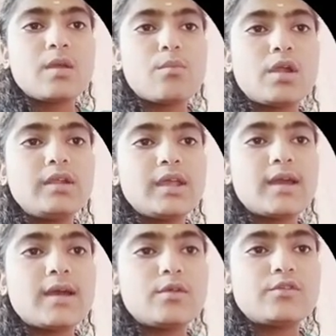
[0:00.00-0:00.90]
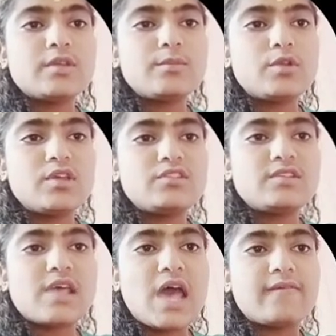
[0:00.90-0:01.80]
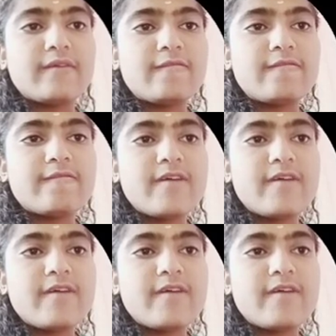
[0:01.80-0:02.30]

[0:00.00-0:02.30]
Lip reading: Monte Carlo simulations have a